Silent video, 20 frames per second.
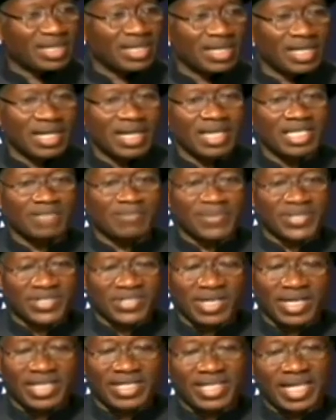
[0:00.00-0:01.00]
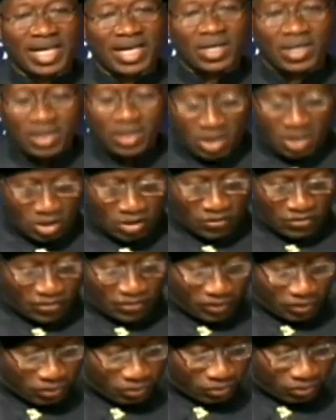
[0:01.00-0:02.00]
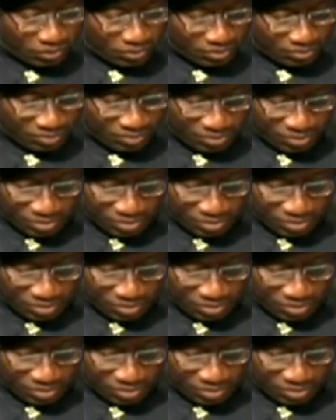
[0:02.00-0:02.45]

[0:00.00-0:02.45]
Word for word: me really especially thank all of you